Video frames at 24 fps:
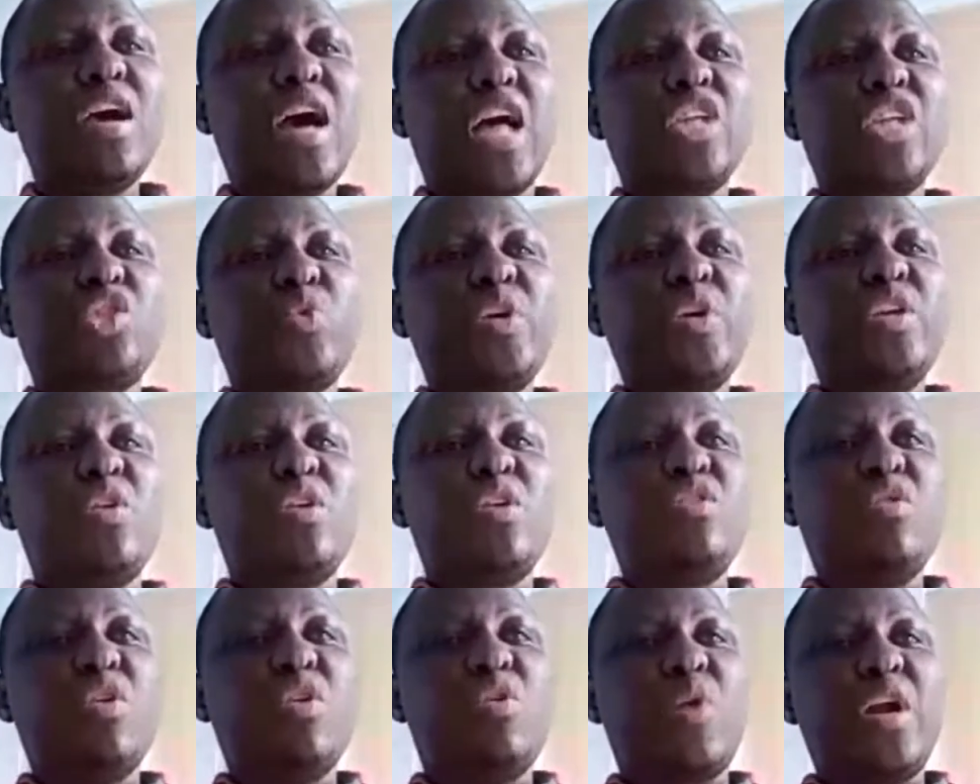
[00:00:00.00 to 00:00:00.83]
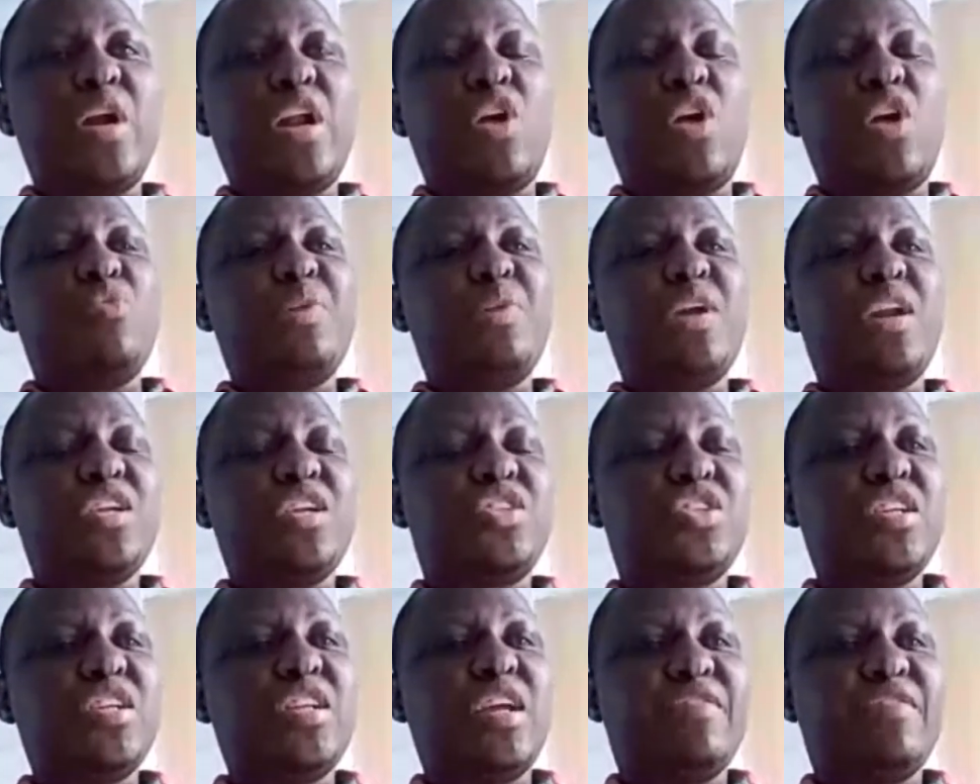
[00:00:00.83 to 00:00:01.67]
as we don't know whether we'll be
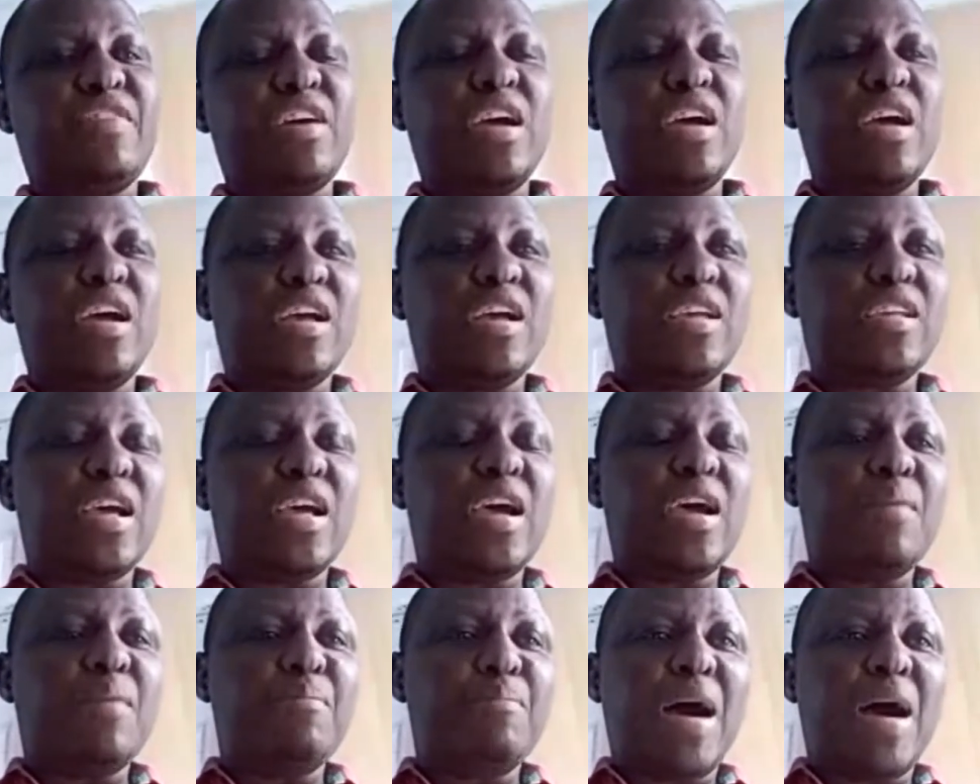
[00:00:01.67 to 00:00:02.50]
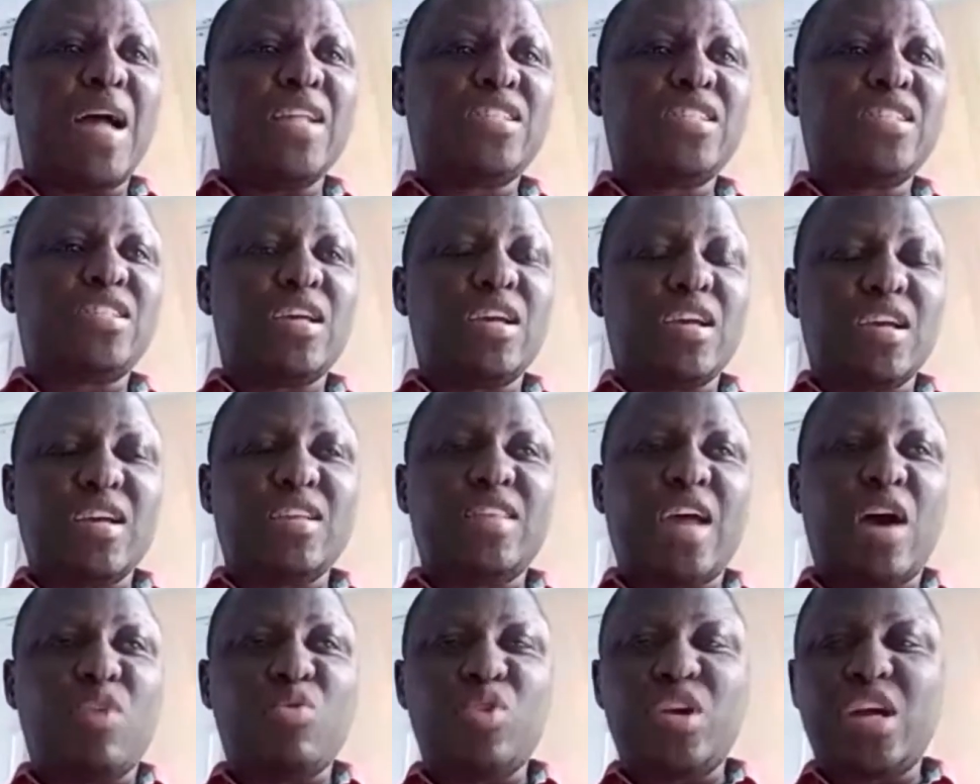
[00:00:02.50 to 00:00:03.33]
reaching the month
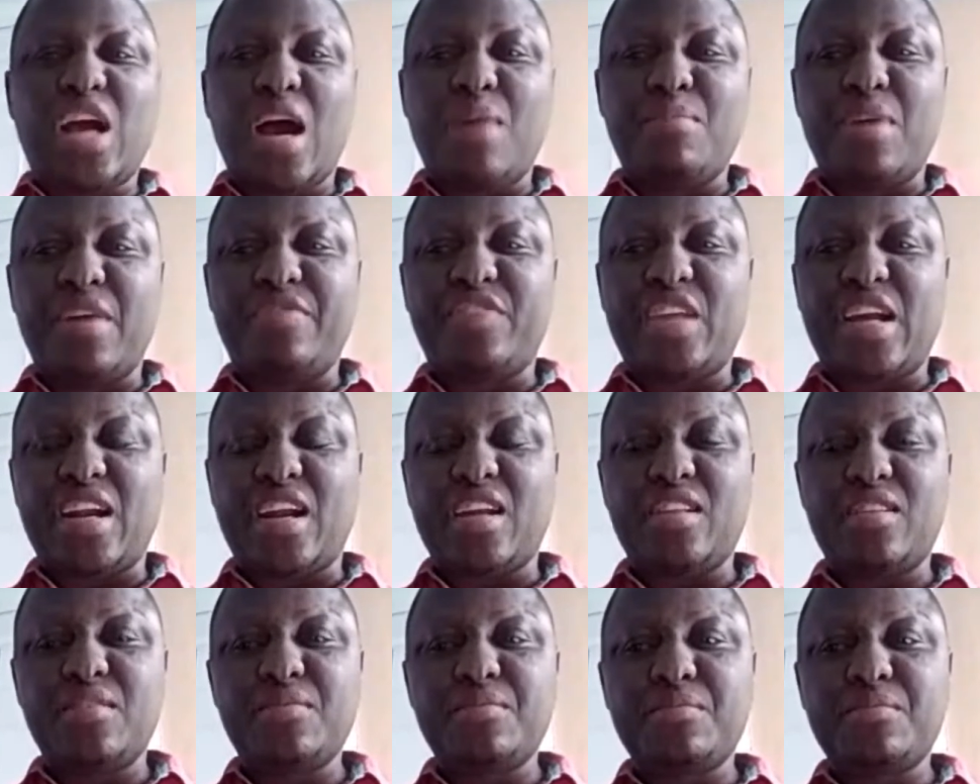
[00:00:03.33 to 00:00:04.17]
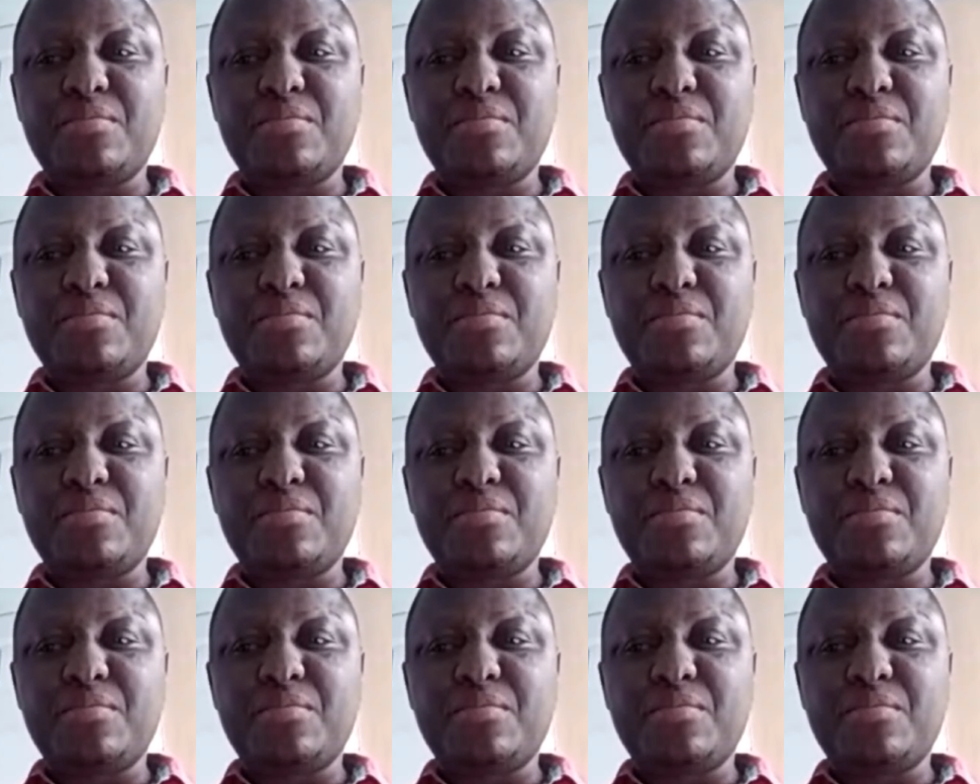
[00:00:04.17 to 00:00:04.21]
that would come after it.